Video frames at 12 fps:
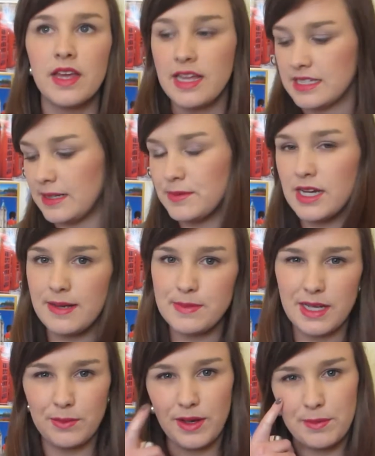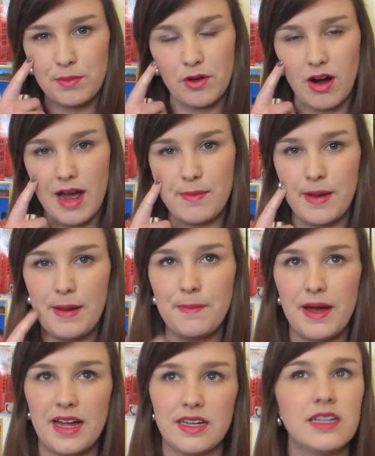Sometimes I wear primer,
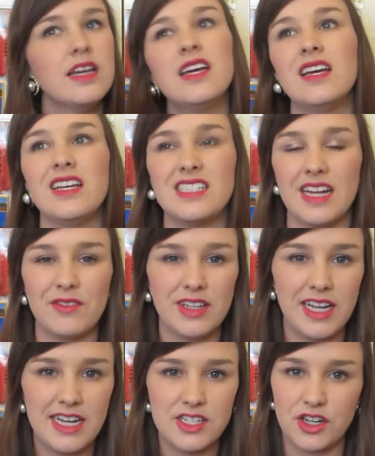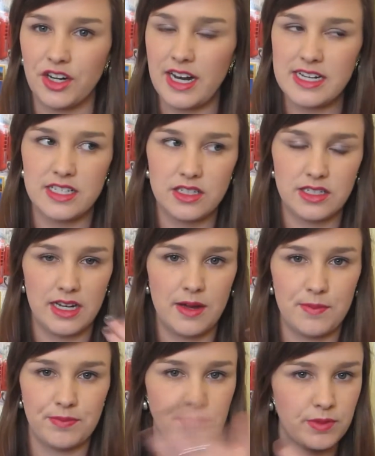but generally I don't. I just
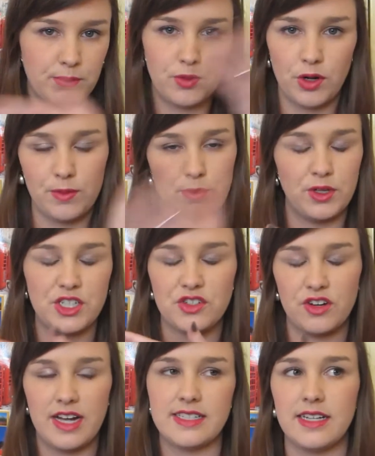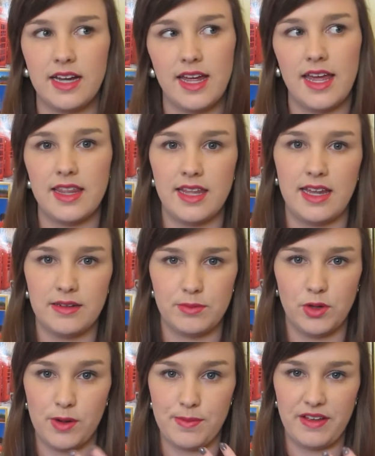put on moisturizer and then
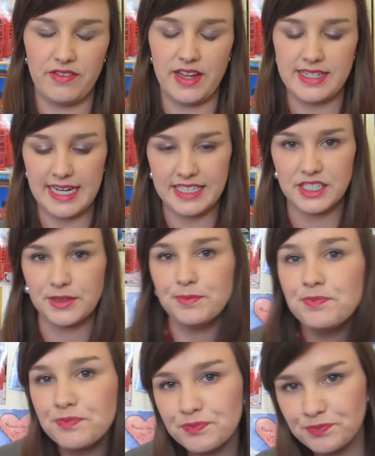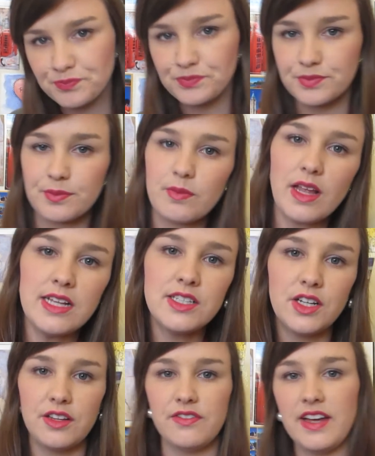put on my foundation.
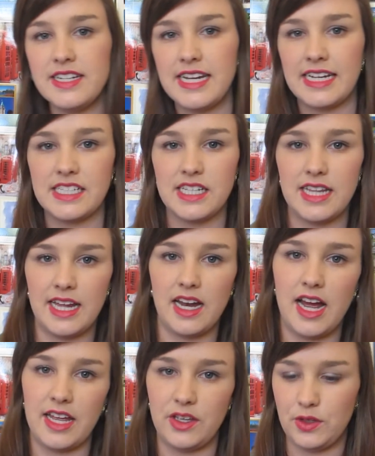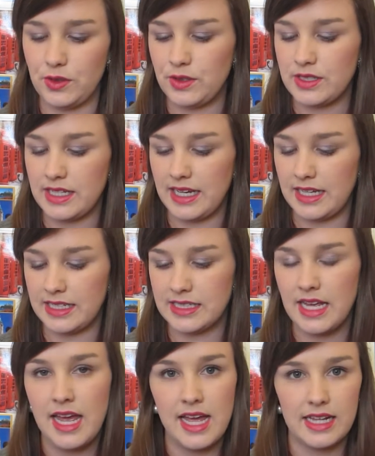So the foundation that I use is
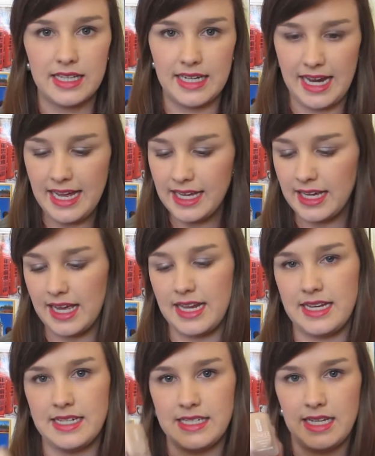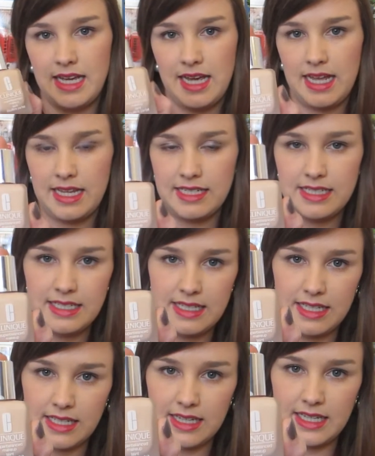Clinique, and this is
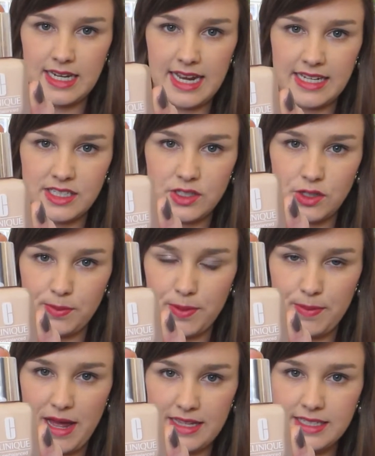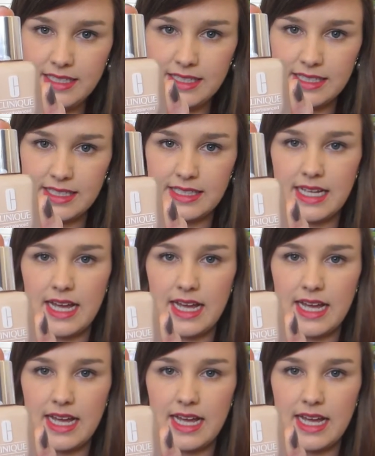the Clinique Superbalanced.